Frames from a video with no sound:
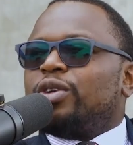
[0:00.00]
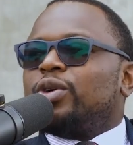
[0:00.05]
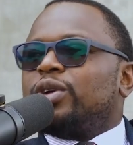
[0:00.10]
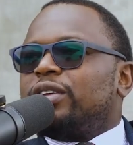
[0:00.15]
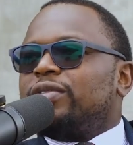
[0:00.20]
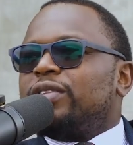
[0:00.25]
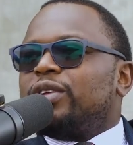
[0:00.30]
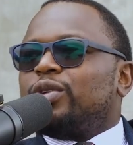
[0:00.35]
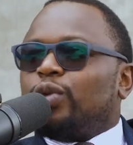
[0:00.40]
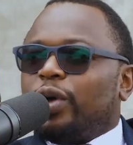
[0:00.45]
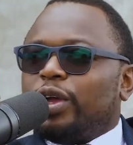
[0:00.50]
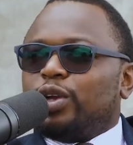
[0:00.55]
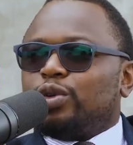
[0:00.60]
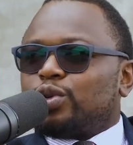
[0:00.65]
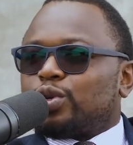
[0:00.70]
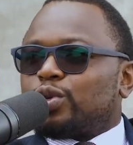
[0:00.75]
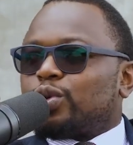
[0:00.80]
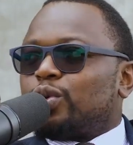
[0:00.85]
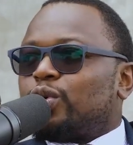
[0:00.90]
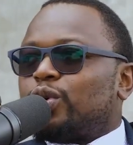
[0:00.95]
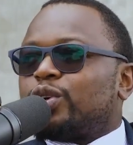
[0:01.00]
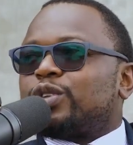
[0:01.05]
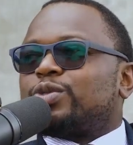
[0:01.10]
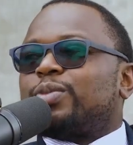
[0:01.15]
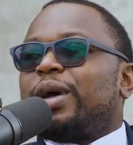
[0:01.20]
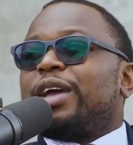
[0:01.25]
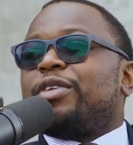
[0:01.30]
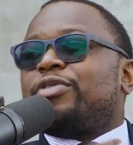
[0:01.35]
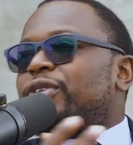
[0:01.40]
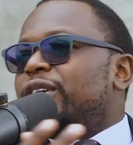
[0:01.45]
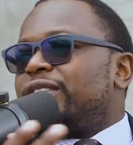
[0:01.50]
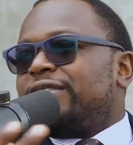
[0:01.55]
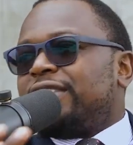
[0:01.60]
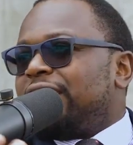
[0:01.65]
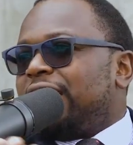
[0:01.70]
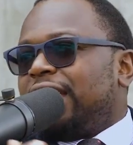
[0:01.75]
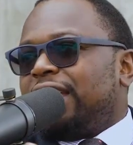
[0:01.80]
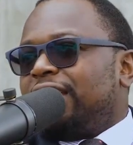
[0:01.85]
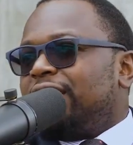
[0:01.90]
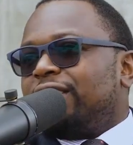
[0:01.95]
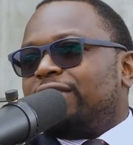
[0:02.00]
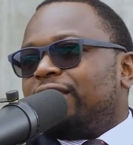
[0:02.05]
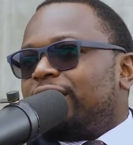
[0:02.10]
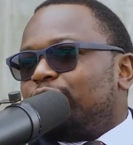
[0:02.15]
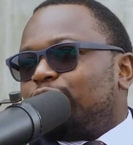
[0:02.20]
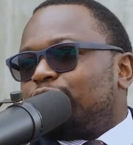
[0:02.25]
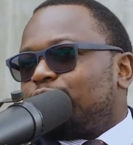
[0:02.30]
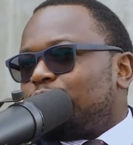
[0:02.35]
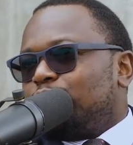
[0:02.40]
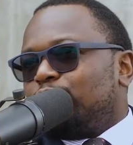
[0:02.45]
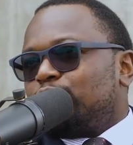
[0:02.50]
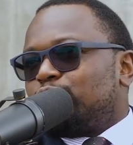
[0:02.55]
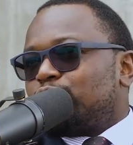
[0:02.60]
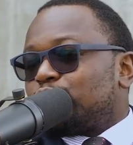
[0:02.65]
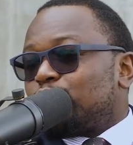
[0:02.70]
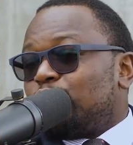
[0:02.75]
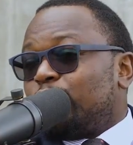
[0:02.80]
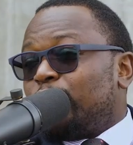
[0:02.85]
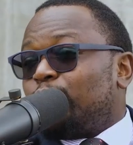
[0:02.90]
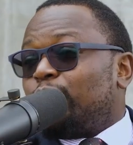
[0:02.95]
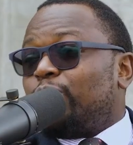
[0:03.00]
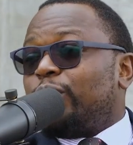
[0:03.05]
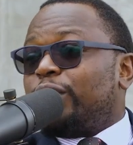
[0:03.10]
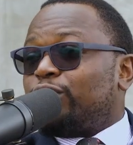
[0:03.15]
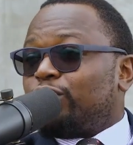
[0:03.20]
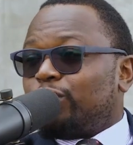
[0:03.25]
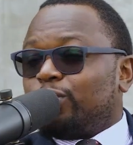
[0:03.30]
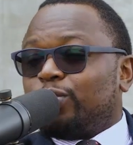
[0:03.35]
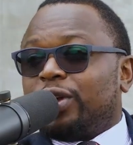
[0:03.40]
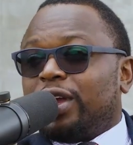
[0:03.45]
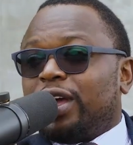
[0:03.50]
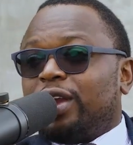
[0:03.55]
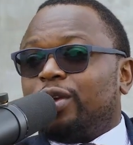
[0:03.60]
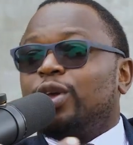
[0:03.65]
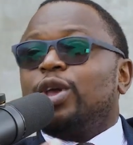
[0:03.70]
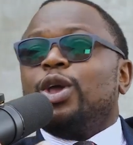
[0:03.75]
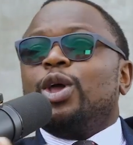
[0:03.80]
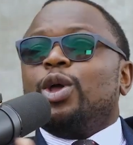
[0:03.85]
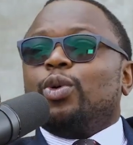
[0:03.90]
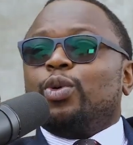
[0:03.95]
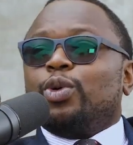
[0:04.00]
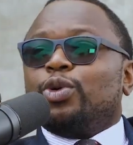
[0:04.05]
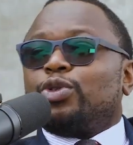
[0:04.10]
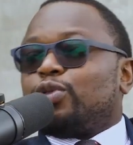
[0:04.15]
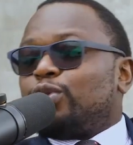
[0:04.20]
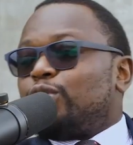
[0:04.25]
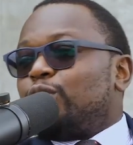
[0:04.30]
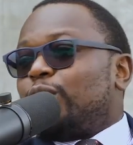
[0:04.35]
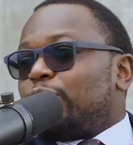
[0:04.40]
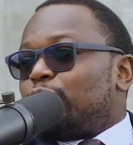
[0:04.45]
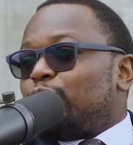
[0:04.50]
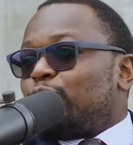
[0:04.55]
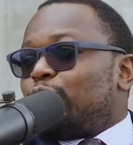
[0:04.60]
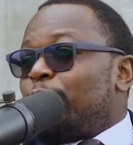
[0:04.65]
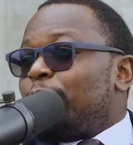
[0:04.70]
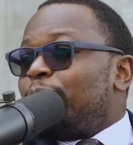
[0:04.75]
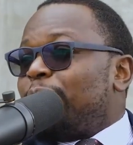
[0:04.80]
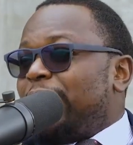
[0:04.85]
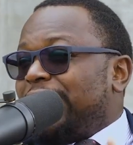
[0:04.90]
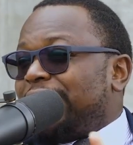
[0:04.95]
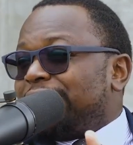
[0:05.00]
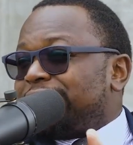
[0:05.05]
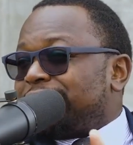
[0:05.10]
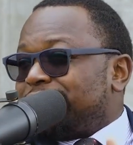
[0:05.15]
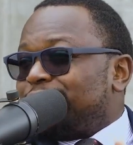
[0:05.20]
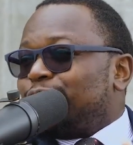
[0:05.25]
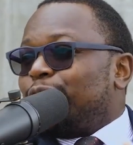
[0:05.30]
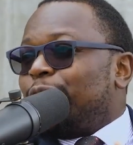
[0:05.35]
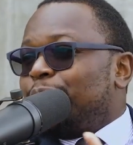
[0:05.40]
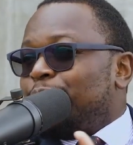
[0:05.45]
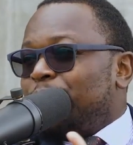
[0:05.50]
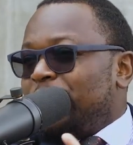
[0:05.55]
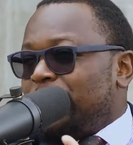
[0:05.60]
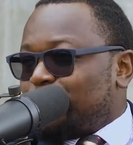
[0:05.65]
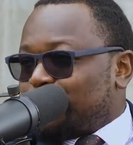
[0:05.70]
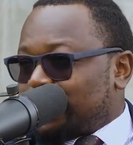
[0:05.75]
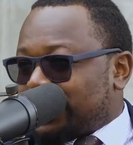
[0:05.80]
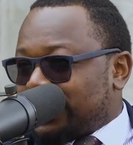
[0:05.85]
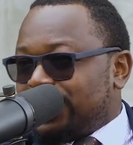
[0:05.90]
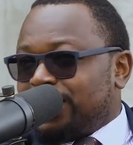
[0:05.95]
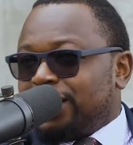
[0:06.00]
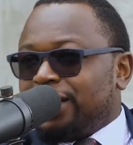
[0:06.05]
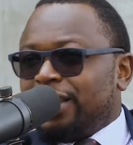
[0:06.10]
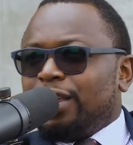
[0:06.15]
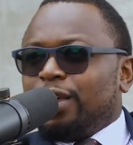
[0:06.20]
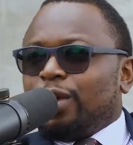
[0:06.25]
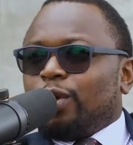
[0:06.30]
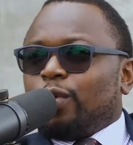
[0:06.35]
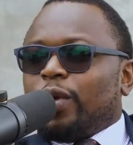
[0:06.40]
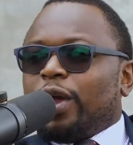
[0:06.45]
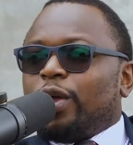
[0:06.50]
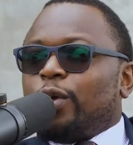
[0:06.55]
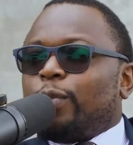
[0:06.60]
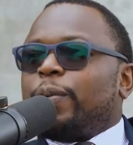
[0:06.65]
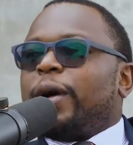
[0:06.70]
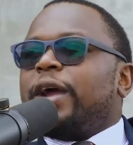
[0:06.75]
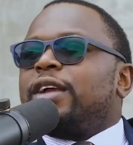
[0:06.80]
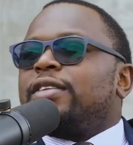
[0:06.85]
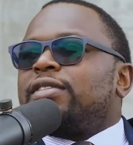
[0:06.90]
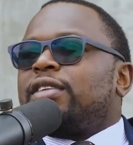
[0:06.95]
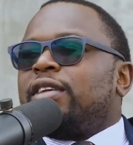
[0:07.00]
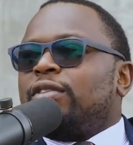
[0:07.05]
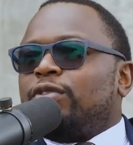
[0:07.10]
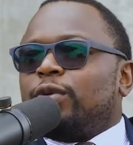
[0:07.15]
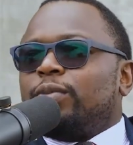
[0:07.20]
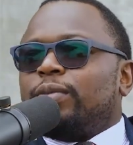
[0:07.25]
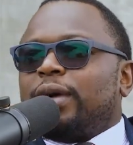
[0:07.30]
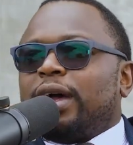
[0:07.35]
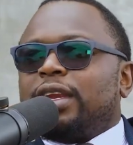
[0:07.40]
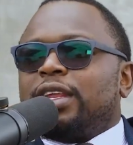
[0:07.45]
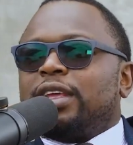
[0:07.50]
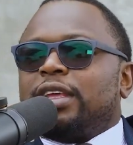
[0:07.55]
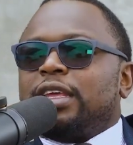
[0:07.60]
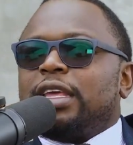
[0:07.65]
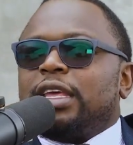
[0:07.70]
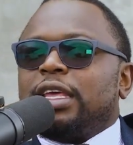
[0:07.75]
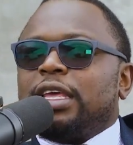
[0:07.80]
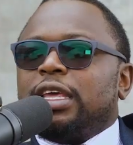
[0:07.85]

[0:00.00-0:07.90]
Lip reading: not even going to school, because my friends and I never used to go to school. And we went to Munali, we used to do what we call balancing, or BOC, where your parents give you money.